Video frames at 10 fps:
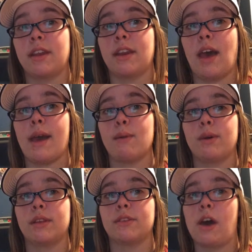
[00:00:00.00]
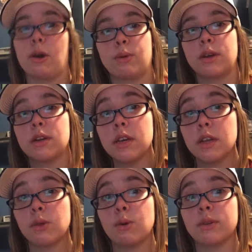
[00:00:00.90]
and I was awkward the
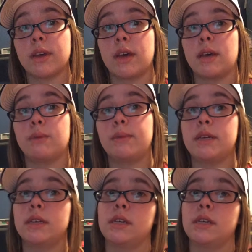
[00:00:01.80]
whole time.